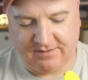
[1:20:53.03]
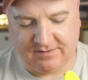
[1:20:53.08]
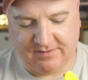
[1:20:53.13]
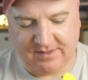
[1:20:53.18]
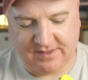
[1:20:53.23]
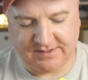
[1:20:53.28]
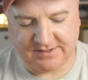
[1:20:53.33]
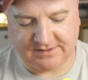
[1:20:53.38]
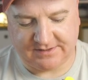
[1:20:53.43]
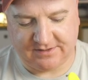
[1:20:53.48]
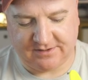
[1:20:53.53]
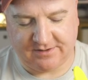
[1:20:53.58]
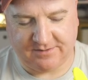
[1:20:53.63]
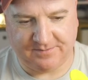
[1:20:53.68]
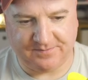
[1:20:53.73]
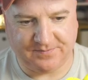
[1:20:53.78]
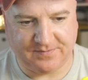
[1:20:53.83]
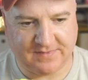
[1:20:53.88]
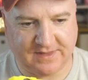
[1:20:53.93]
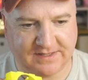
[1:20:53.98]
this uh,
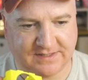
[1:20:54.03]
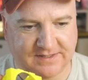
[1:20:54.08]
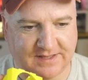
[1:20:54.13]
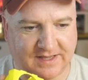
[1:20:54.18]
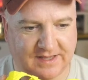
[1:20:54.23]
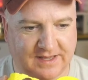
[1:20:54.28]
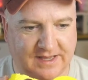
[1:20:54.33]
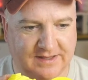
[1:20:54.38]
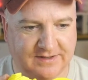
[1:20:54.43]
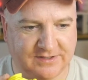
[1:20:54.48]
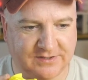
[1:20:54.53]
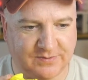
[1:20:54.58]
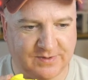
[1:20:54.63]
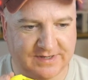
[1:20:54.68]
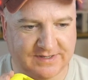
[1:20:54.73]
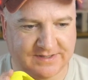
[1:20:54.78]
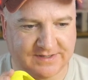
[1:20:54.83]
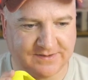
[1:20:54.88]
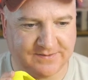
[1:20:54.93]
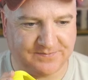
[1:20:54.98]
this thing into
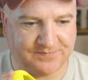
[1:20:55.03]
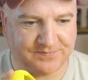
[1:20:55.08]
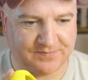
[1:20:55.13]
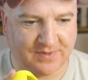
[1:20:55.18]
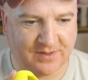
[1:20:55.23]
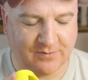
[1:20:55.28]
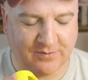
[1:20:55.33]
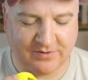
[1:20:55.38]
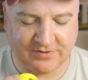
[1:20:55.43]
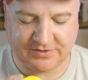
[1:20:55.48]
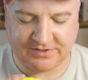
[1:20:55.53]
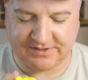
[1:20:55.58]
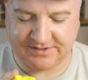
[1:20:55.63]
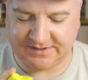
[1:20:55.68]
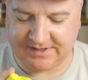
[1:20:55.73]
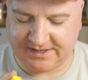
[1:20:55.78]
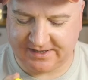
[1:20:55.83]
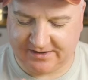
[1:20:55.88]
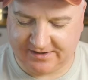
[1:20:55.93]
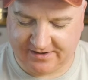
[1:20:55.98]
it which is
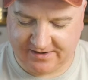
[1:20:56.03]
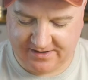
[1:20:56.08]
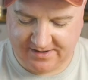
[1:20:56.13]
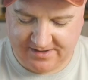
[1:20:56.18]
the